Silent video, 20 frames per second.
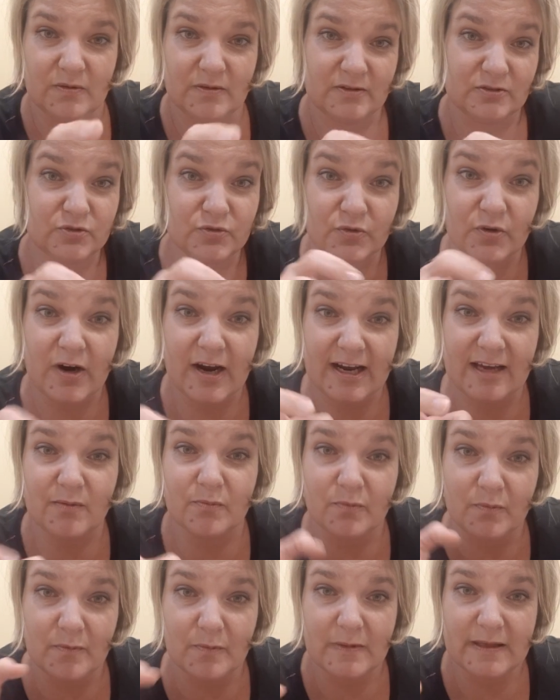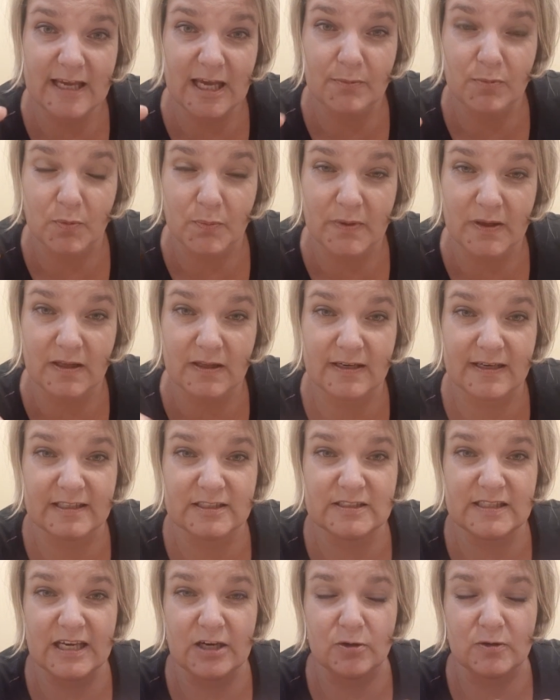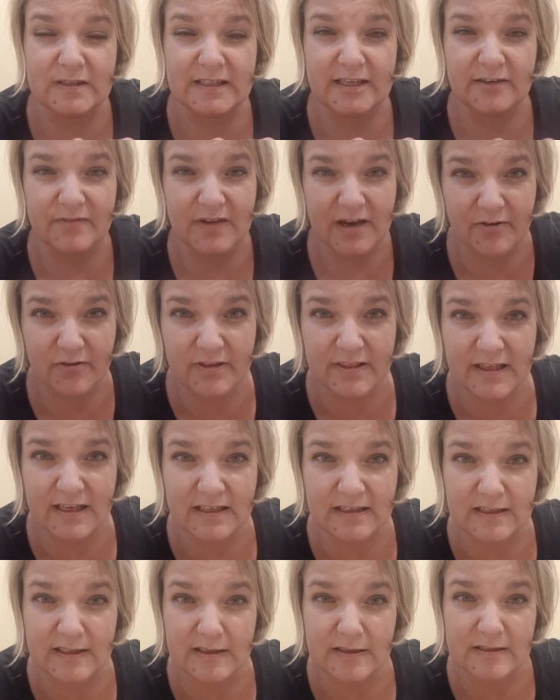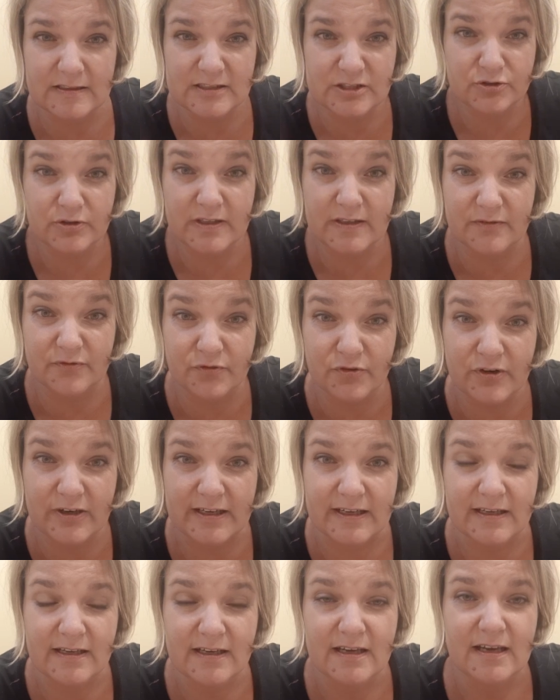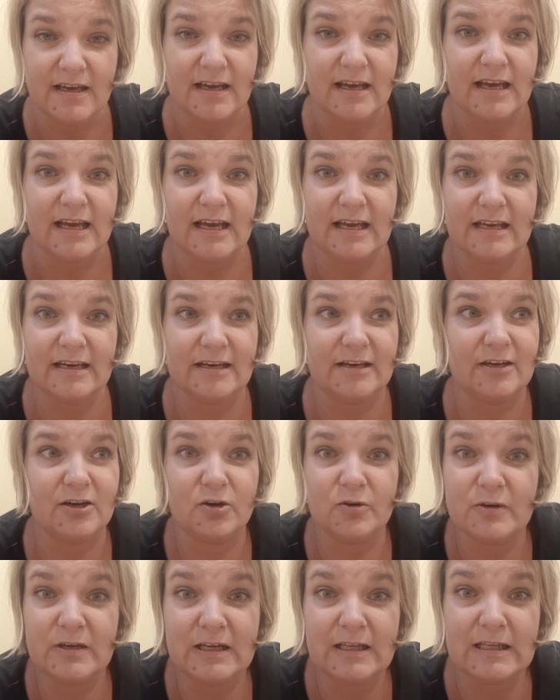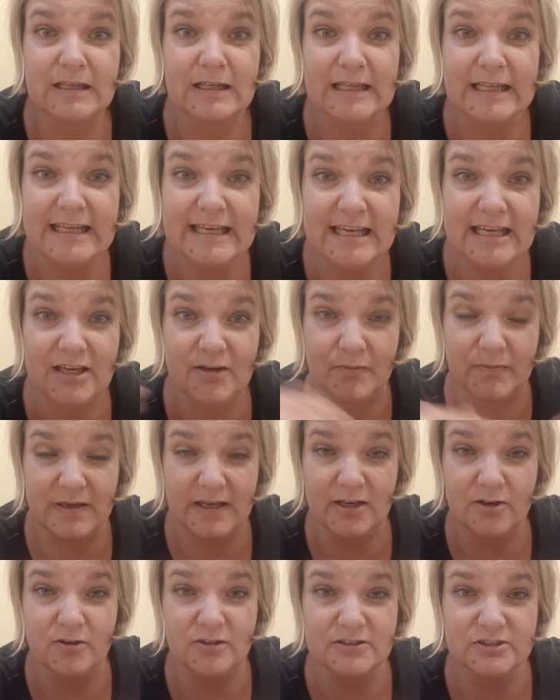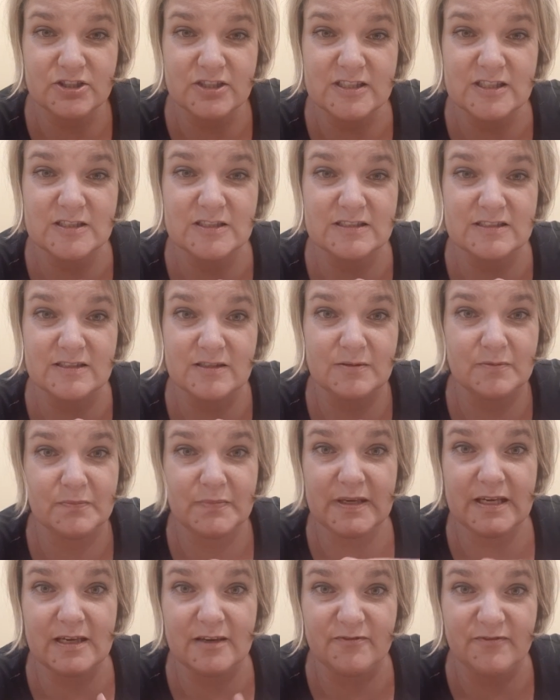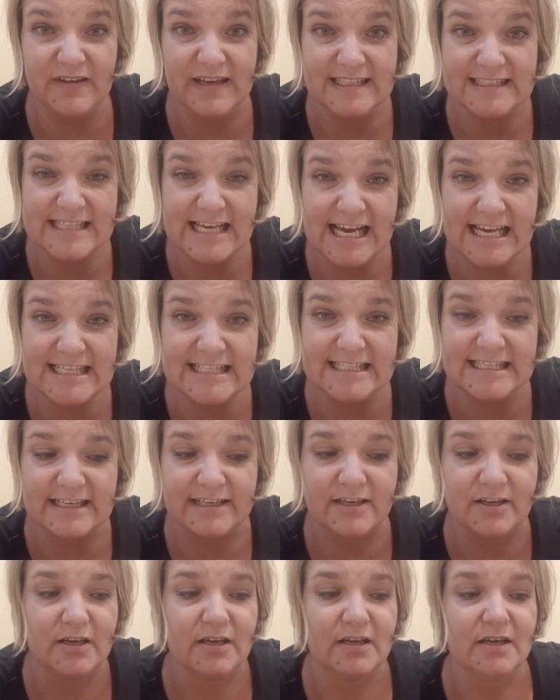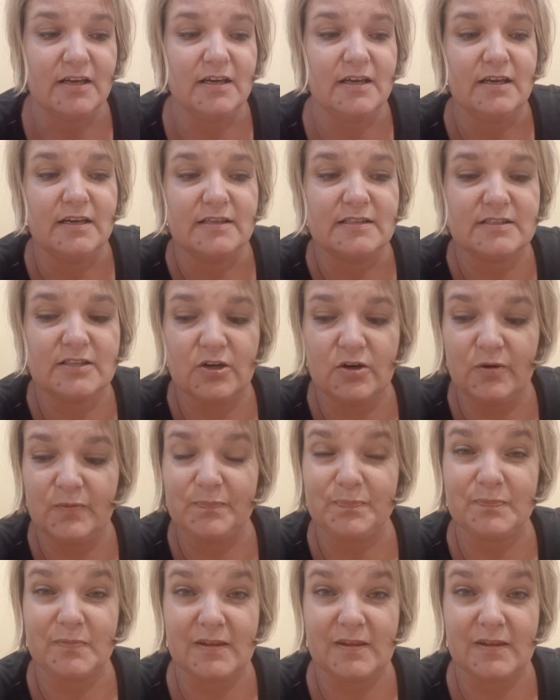drying capabilities that will leave everything streak free, and it'll gleam. It will just be fantastic. So